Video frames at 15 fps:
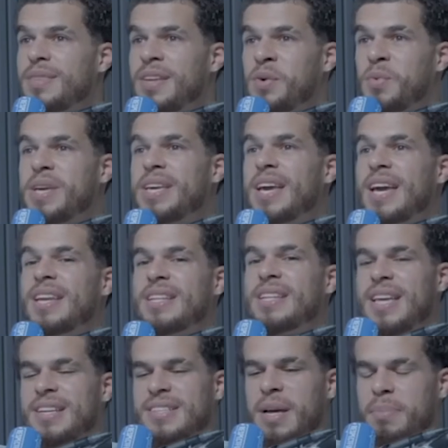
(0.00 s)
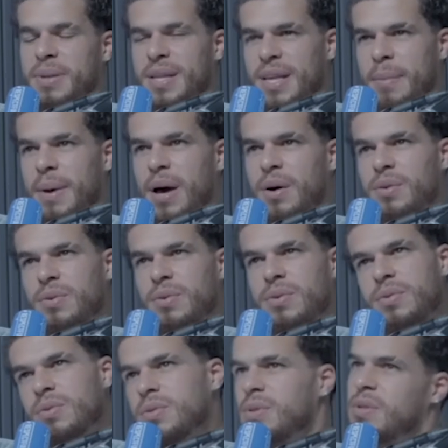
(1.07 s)
we ended things completely about
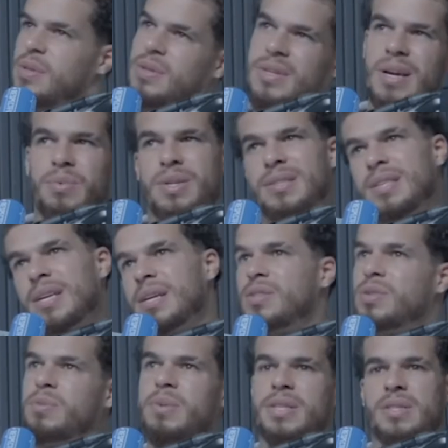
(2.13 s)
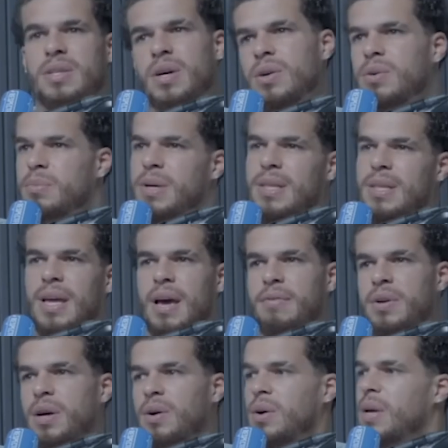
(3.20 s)
I want to say 2 months ago, a month and a half
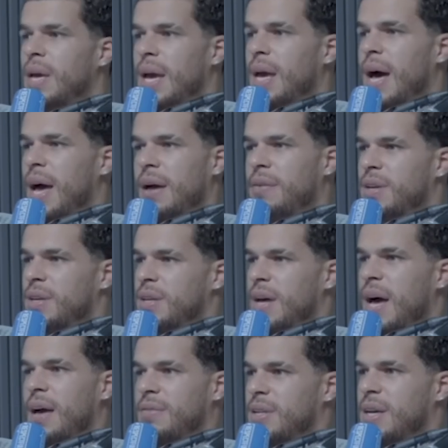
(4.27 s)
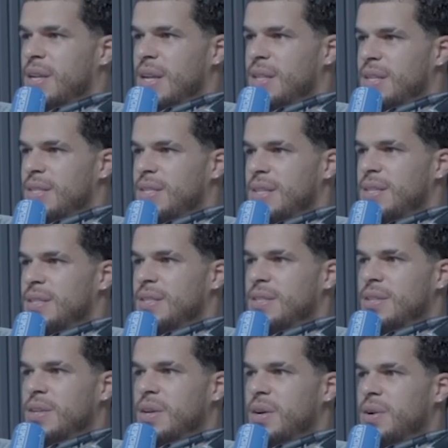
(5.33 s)
ago, and I haven't done nothing since.
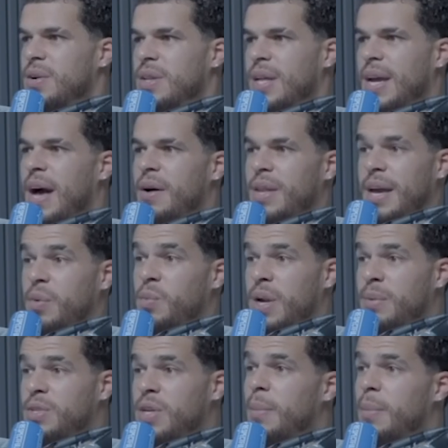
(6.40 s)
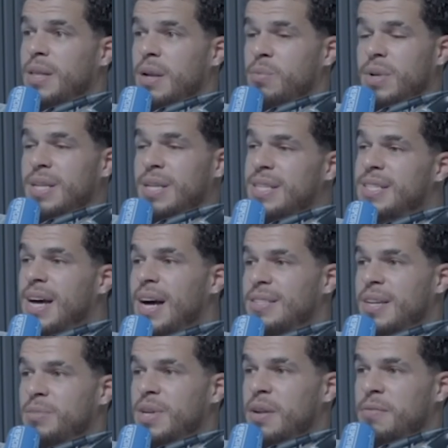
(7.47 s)
You know, like when I'm talking about that, I'm really detoxing.
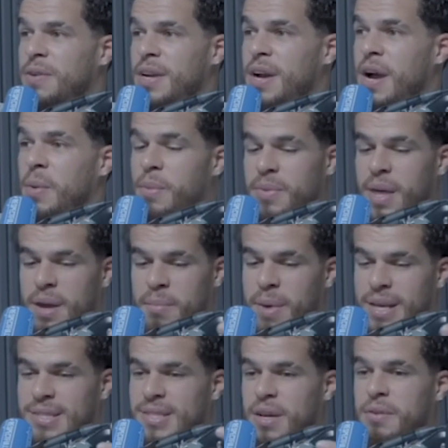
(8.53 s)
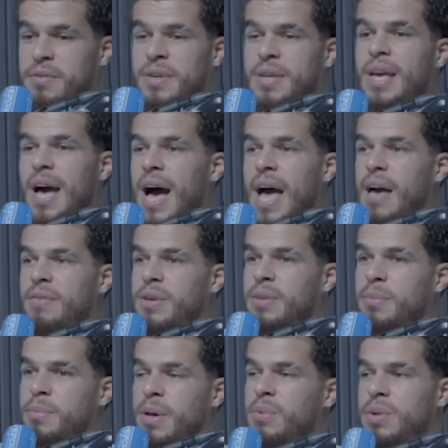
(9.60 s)
I'm trying to figure out like myself. I
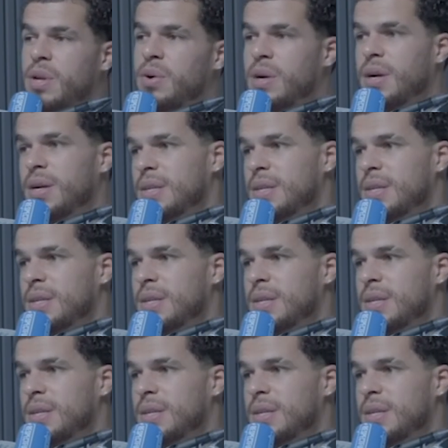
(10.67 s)
haven't been with no girl